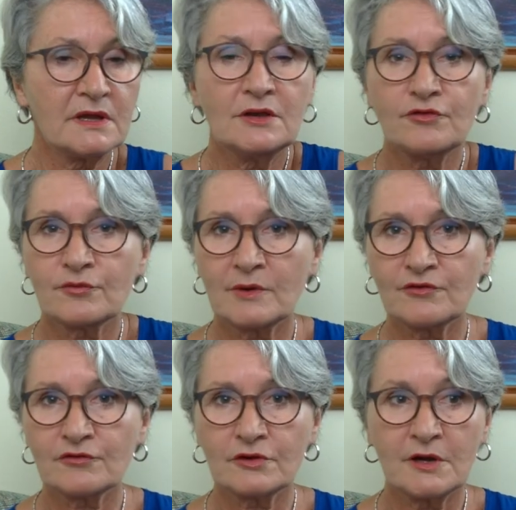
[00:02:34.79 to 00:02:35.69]

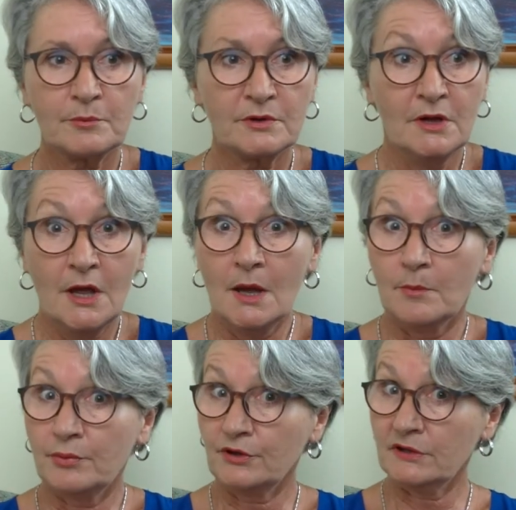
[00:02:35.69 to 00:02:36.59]
interracial couple,
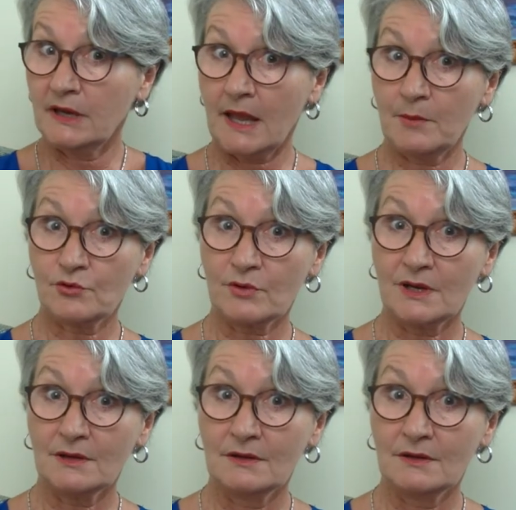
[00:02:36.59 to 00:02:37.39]
polyamory.